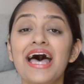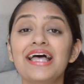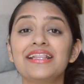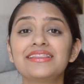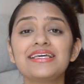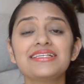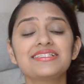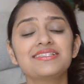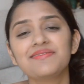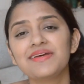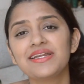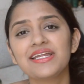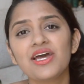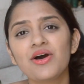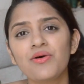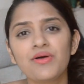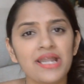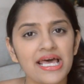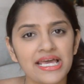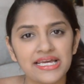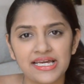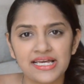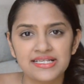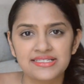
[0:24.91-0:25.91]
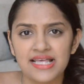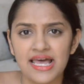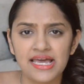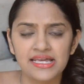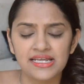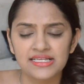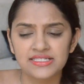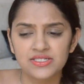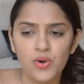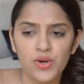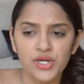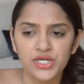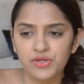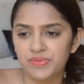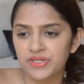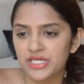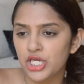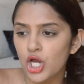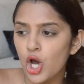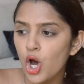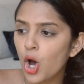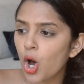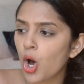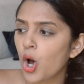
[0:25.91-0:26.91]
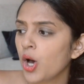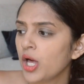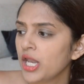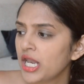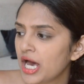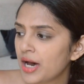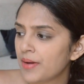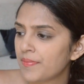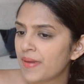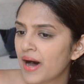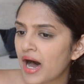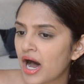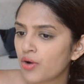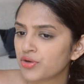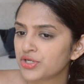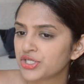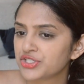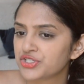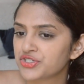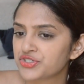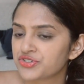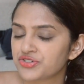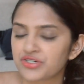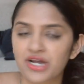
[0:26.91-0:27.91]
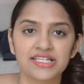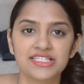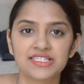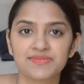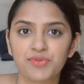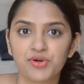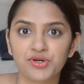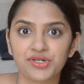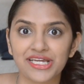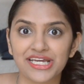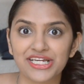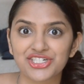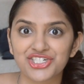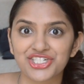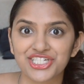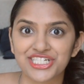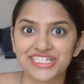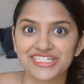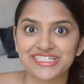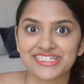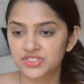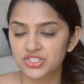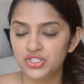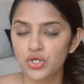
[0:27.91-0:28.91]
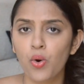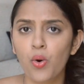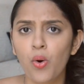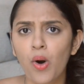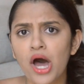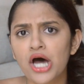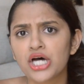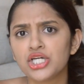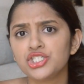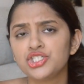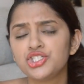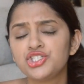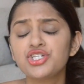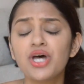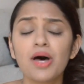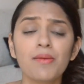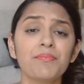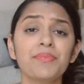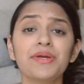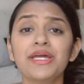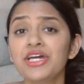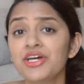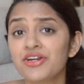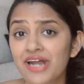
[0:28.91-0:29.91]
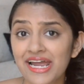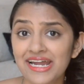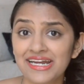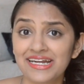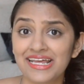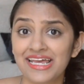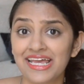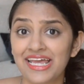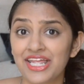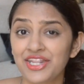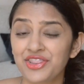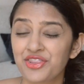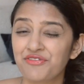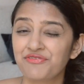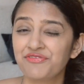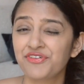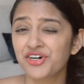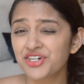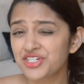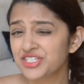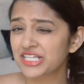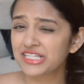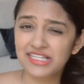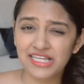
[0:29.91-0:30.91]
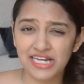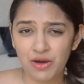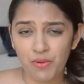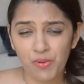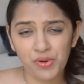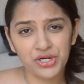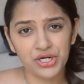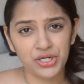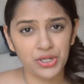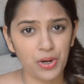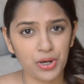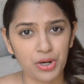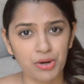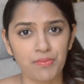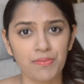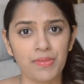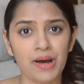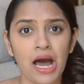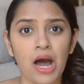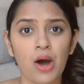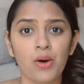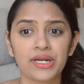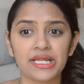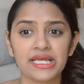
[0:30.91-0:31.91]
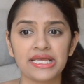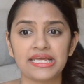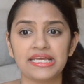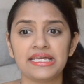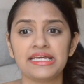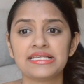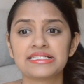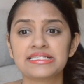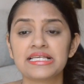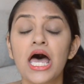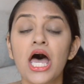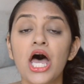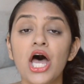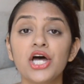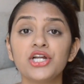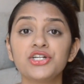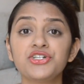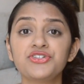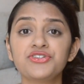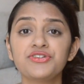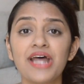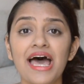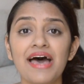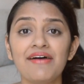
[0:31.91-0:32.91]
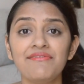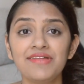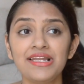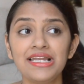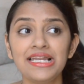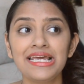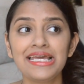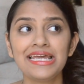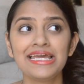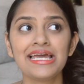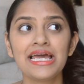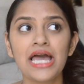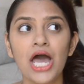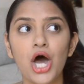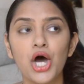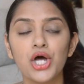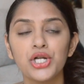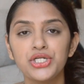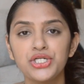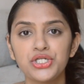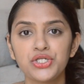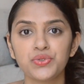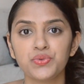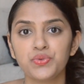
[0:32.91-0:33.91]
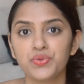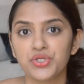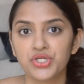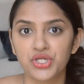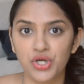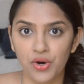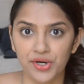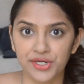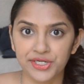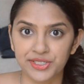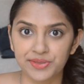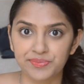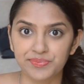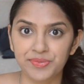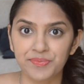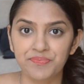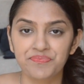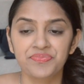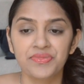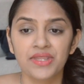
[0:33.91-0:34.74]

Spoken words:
This video, like I said, is going to be all about transportation. So jumping right in, the first thing that I want to talk about is traveling to Europe.